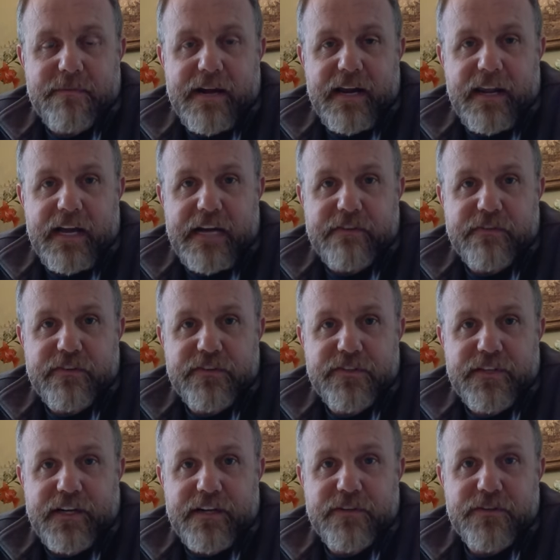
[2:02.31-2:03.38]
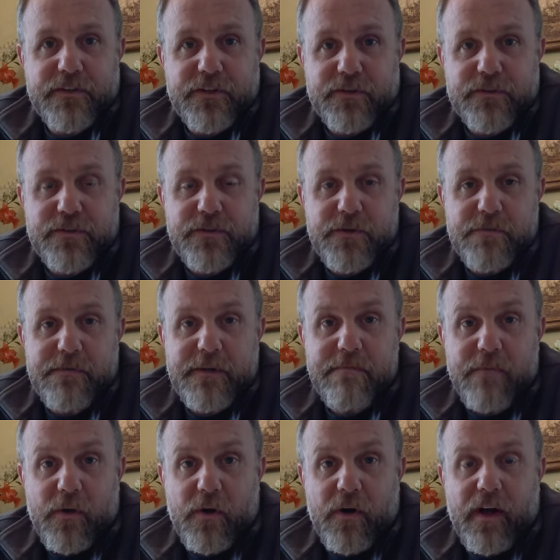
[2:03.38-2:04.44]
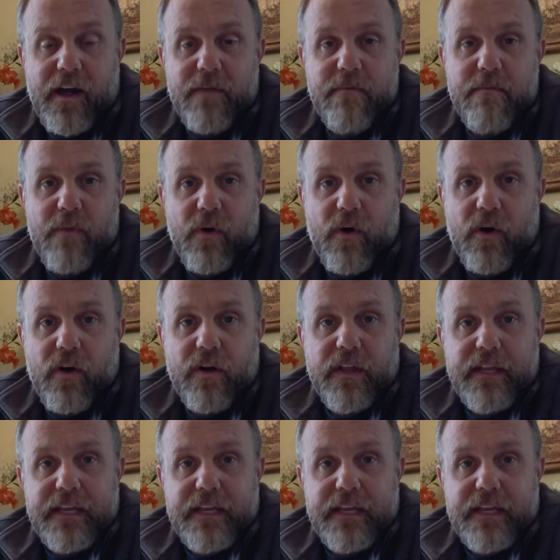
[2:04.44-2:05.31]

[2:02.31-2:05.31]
my life and started to consume me more and more,